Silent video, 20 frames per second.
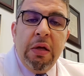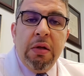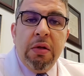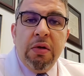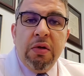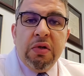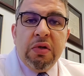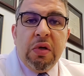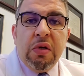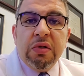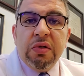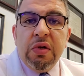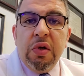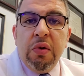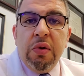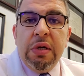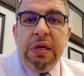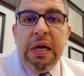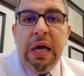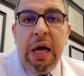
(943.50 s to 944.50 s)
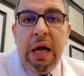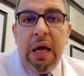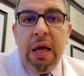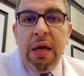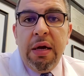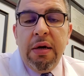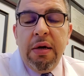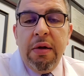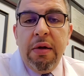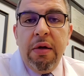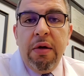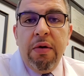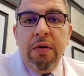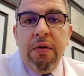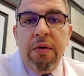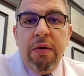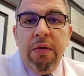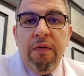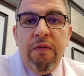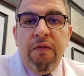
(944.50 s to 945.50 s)
There's also
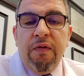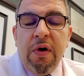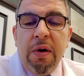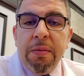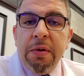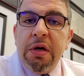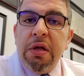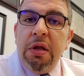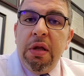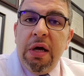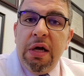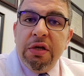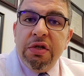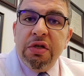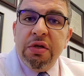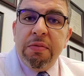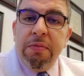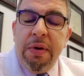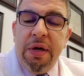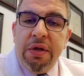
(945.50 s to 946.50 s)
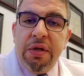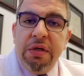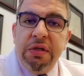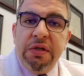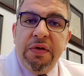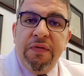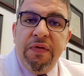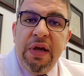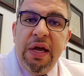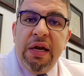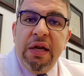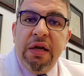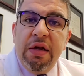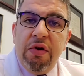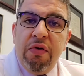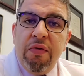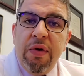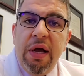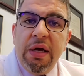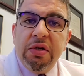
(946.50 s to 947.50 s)
non-pharmacologic methods of getting an
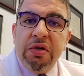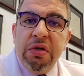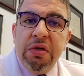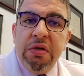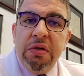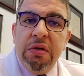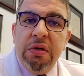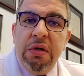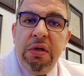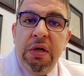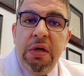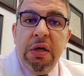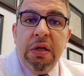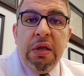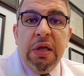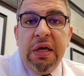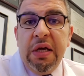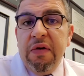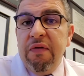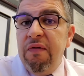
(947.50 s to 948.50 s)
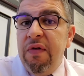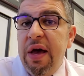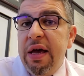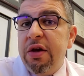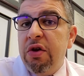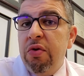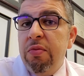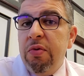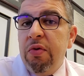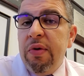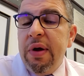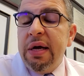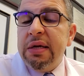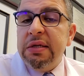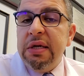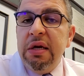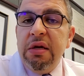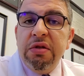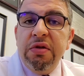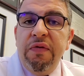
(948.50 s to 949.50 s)
erection, like a vacuum
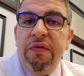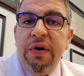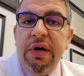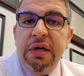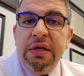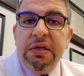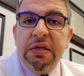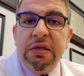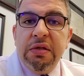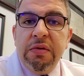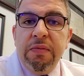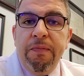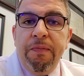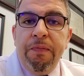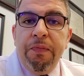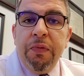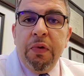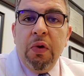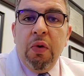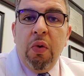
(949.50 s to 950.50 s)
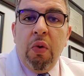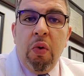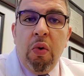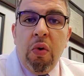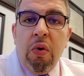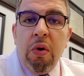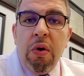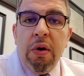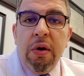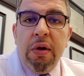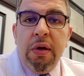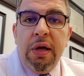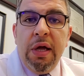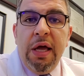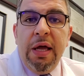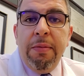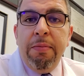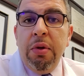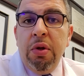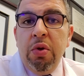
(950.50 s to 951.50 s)
erectile device or
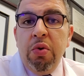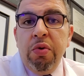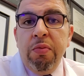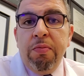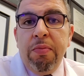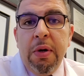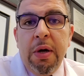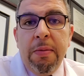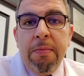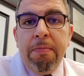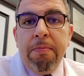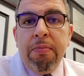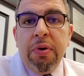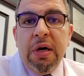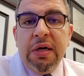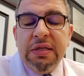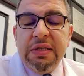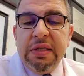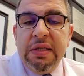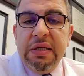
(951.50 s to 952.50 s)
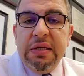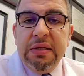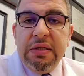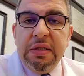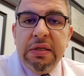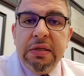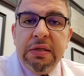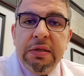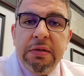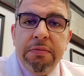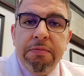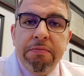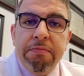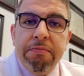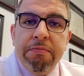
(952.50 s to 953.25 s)
a balloon pump prosthesis.